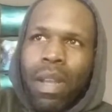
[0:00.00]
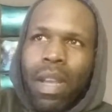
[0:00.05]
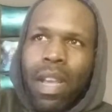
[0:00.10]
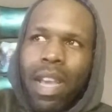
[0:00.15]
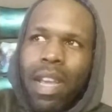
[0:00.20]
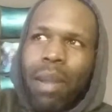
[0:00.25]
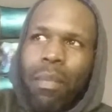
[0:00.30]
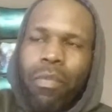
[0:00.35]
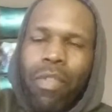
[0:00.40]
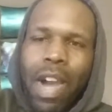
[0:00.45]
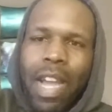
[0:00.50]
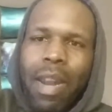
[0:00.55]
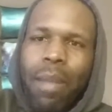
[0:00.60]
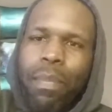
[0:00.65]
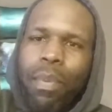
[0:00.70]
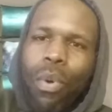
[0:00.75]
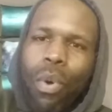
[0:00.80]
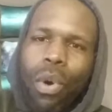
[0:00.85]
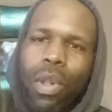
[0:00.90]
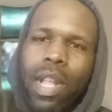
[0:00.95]
And I'm trying
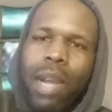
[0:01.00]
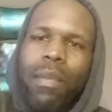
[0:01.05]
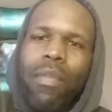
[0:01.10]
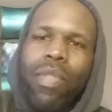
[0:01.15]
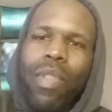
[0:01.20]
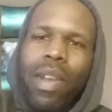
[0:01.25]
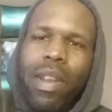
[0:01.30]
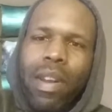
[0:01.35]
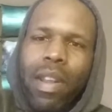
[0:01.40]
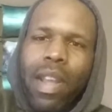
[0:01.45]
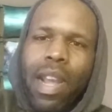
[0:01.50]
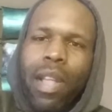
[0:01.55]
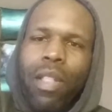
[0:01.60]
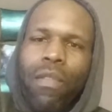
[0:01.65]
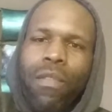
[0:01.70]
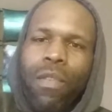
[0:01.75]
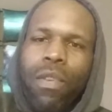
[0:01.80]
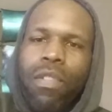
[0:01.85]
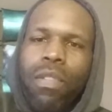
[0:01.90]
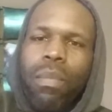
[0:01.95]
to pull everything
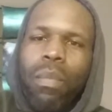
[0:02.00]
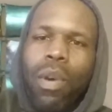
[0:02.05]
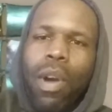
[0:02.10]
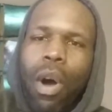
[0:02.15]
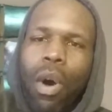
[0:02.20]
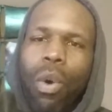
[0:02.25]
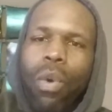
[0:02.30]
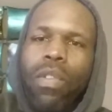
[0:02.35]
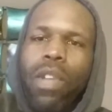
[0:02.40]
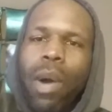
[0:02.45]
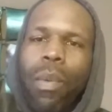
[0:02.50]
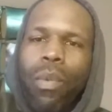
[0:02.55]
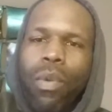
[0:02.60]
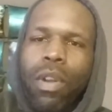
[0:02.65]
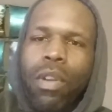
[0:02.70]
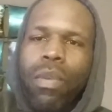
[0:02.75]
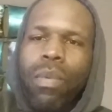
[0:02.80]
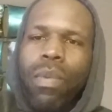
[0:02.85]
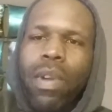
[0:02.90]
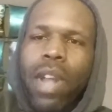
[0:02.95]
together for some goals I
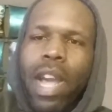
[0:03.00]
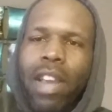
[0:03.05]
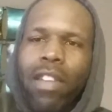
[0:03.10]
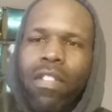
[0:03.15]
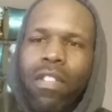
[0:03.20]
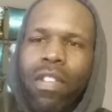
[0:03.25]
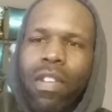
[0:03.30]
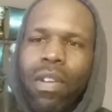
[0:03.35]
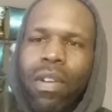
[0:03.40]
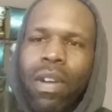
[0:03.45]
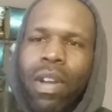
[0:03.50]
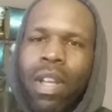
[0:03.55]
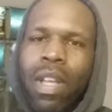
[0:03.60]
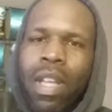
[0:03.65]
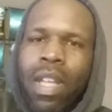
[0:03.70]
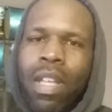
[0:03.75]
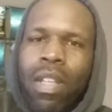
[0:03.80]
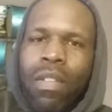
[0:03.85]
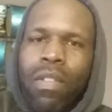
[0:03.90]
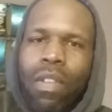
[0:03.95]
want to do next year.
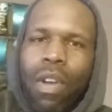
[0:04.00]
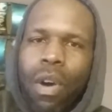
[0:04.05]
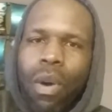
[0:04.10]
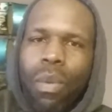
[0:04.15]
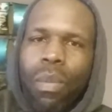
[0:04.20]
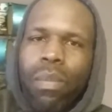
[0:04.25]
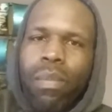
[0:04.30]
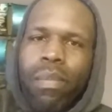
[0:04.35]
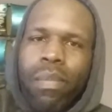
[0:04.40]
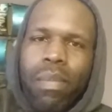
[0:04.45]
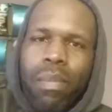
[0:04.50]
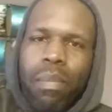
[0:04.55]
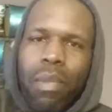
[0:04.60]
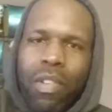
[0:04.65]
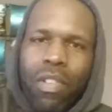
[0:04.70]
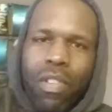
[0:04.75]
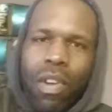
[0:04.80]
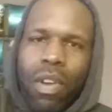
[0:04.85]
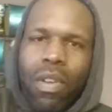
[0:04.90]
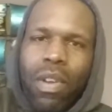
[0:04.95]
So I'm
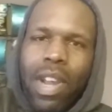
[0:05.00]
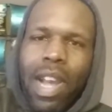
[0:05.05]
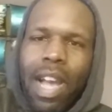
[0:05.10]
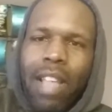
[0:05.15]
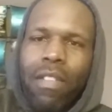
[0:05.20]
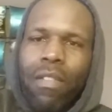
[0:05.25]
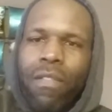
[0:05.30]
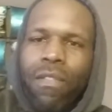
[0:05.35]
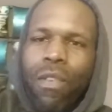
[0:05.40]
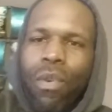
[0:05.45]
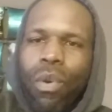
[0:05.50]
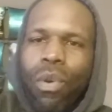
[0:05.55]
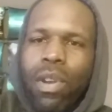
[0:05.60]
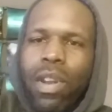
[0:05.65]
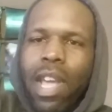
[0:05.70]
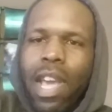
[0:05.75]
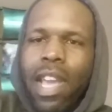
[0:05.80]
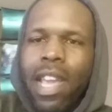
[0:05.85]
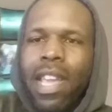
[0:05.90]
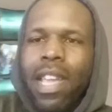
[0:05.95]
gonna show you guys a full
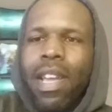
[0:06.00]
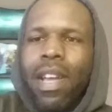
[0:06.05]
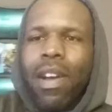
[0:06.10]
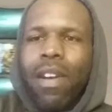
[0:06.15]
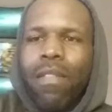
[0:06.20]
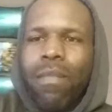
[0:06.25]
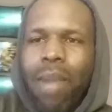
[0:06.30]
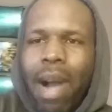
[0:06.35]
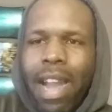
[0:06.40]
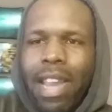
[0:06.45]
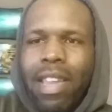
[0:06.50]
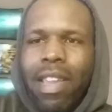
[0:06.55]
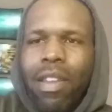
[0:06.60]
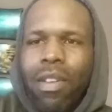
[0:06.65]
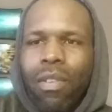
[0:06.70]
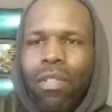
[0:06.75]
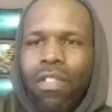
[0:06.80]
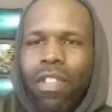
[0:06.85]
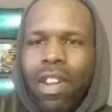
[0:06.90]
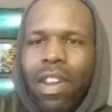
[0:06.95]
day of my
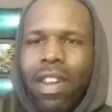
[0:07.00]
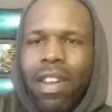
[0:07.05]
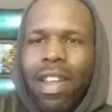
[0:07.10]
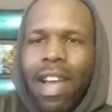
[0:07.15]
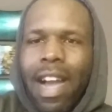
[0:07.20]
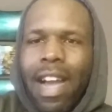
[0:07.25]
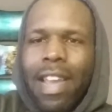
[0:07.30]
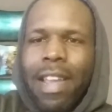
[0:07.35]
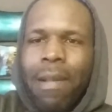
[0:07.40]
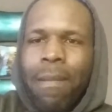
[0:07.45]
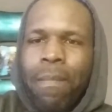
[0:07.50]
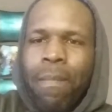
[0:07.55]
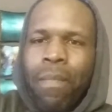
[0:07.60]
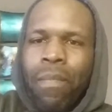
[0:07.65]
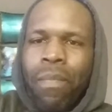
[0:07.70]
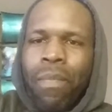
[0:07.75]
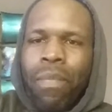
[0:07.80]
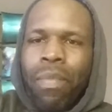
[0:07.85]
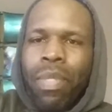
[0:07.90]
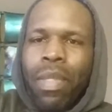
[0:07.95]
ketogenic diet.
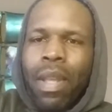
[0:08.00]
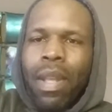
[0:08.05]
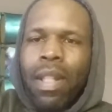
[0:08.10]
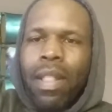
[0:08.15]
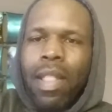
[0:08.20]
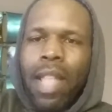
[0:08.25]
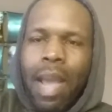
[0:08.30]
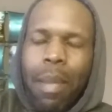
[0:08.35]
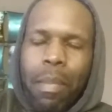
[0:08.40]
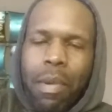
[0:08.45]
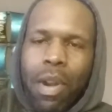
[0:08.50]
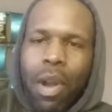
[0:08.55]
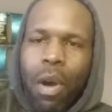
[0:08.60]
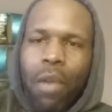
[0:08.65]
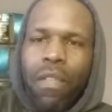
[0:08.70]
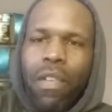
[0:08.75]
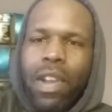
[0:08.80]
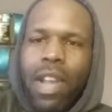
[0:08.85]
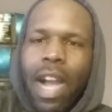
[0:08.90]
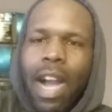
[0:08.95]
Let me
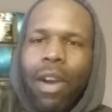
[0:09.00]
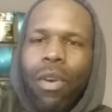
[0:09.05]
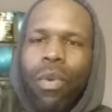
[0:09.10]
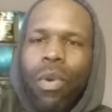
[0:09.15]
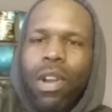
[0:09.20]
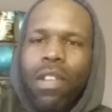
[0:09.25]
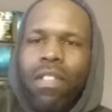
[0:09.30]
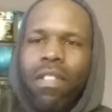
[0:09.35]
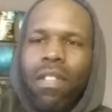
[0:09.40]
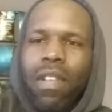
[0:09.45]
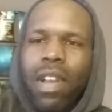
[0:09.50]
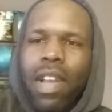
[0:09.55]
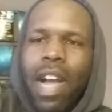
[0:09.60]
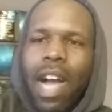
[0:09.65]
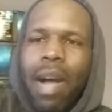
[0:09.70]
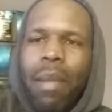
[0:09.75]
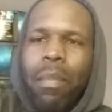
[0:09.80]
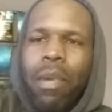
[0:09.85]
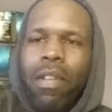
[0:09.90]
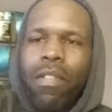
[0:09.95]
know if you got questions or
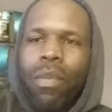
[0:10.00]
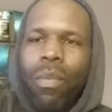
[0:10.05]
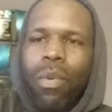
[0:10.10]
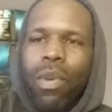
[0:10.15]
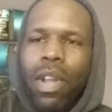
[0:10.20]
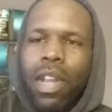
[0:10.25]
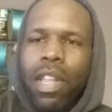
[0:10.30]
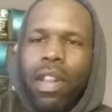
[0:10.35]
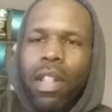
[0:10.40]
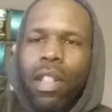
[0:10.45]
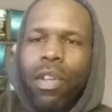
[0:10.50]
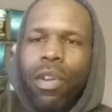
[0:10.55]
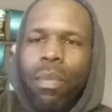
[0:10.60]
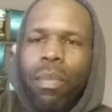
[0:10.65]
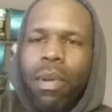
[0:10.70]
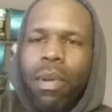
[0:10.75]
comments or want to get a little